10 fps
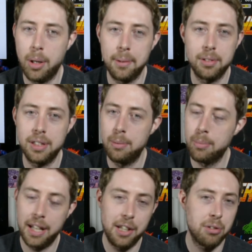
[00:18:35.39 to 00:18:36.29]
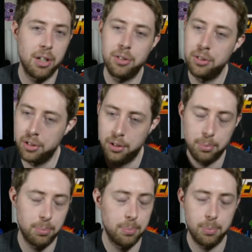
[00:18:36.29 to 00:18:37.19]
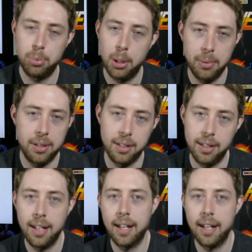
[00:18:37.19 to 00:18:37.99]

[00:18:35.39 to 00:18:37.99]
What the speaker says: but obviously my interest has just plummeted,